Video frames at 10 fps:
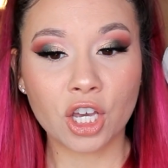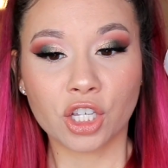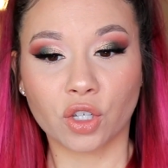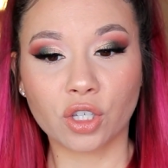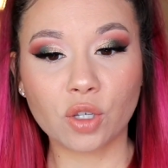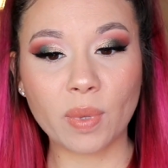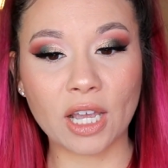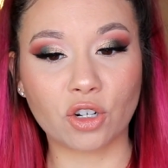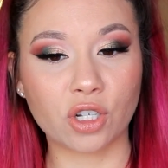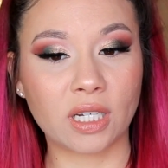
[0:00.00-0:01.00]
So this will be
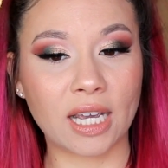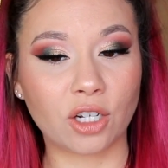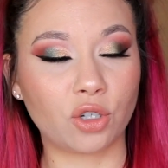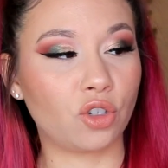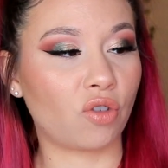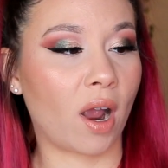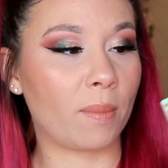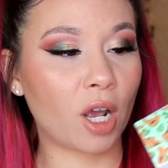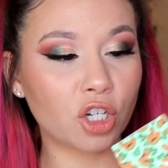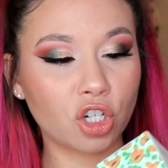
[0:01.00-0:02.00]
interesting to try. I'm
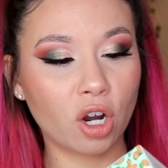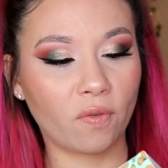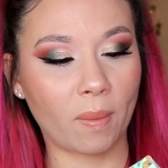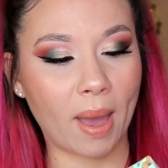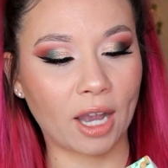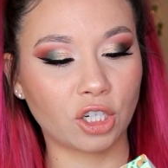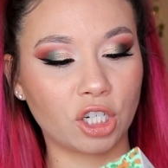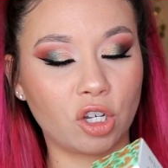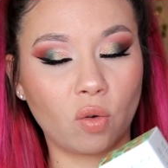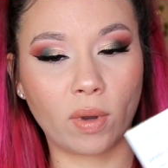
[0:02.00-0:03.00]
not sure if I'm
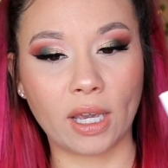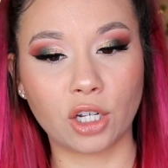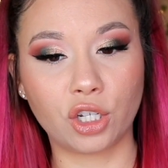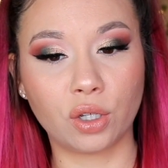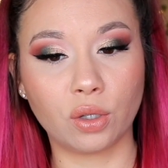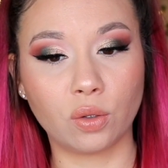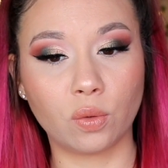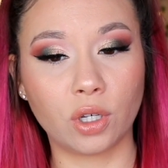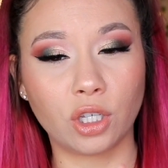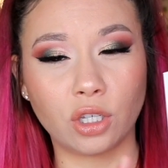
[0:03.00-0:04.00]
actually going
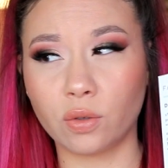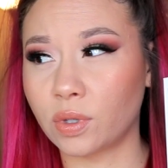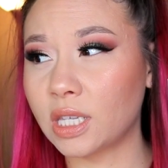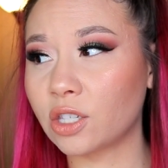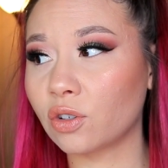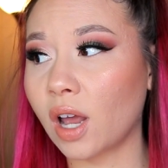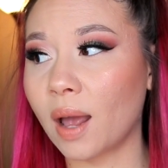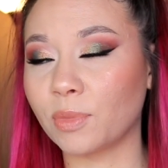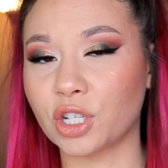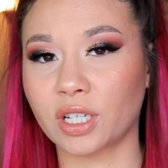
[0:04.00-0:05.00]
to use this or
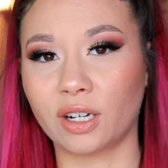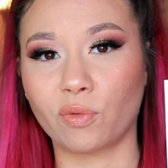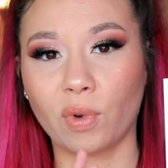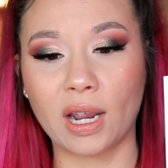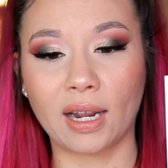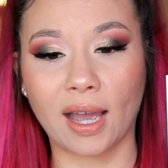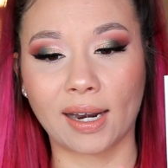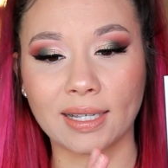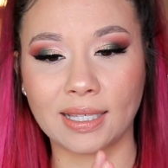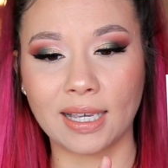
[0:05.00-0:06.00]
not. I'm just gonna read and
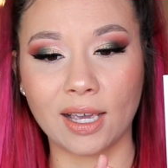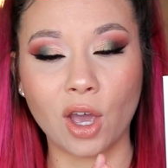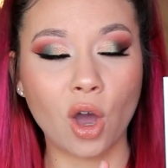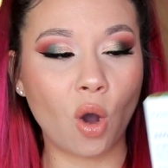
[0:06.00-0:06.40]
kind of see